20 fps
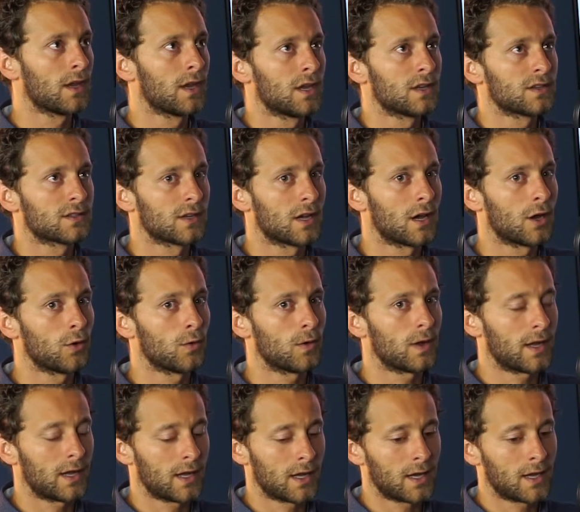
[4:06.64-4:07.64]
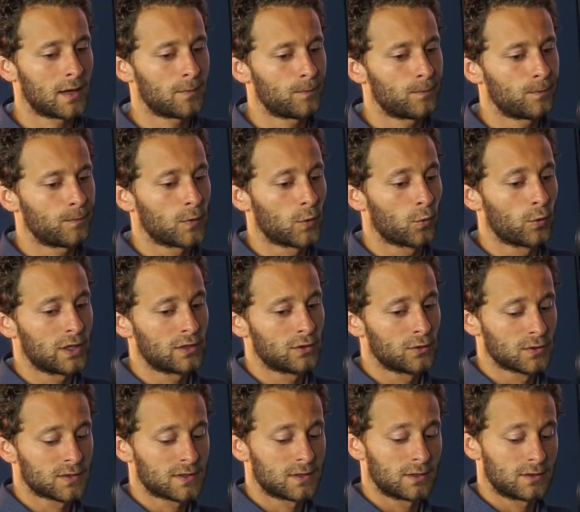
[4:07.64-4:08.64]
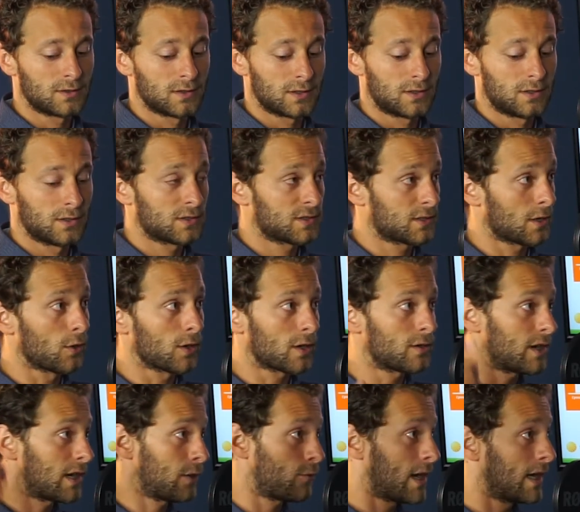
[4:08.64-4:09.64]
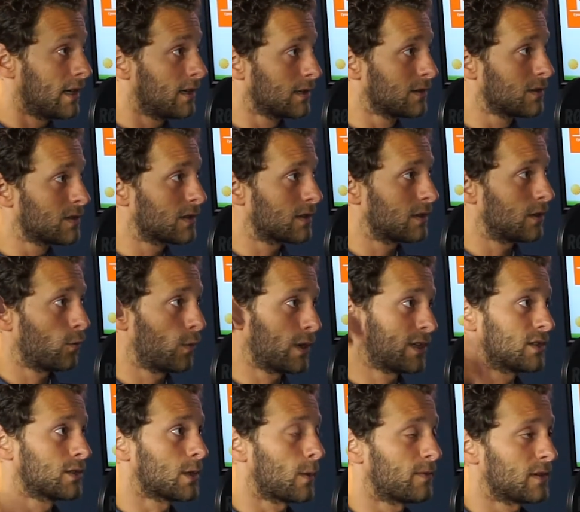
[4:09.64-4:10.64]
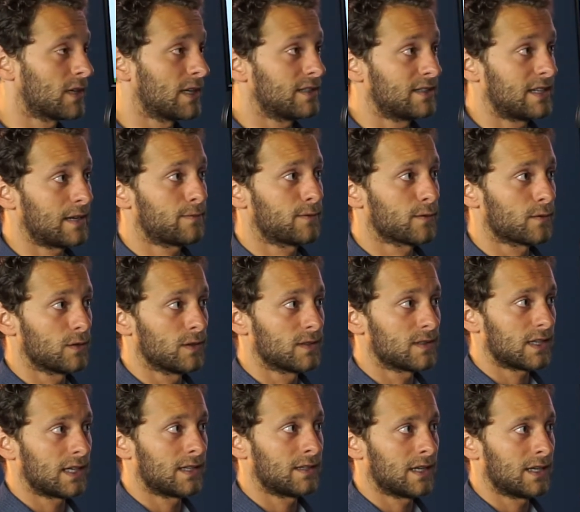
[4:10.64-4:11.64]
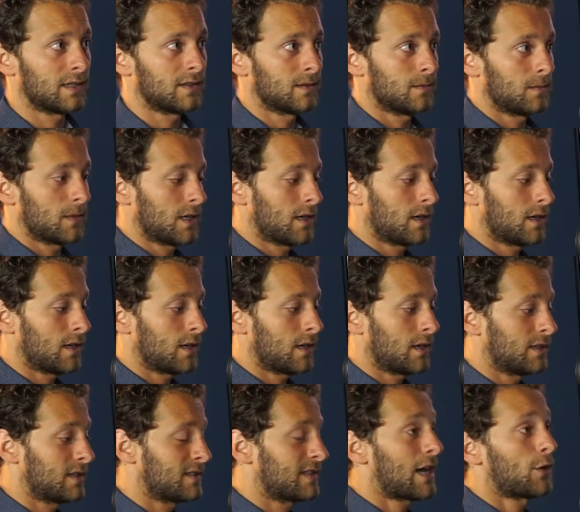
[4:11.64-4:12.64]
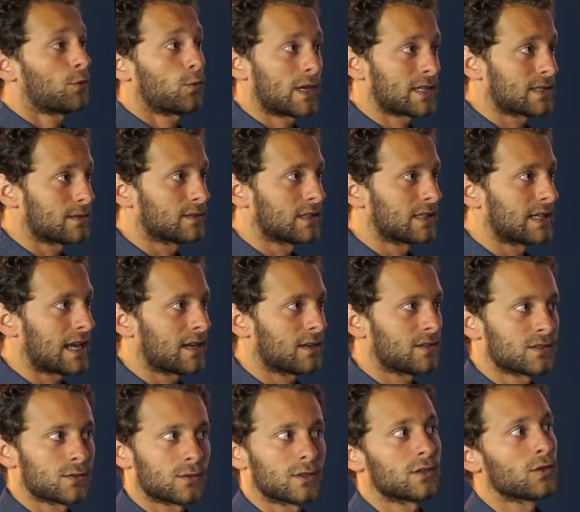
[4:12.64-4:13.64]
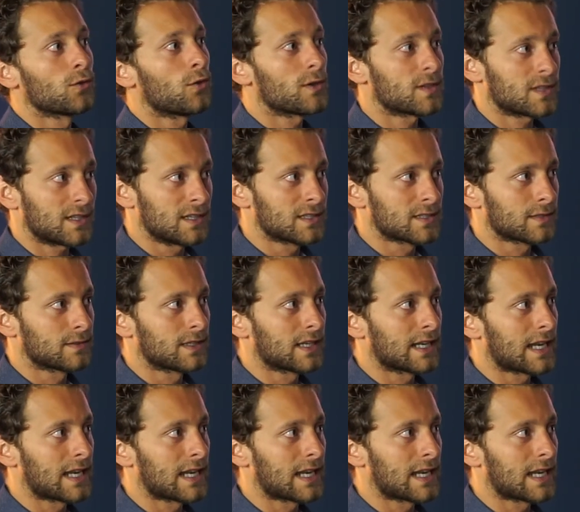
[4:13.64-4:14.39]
So we use the solar irradiance, which is obviously different in the southwest of the Netherlands or the northeast of the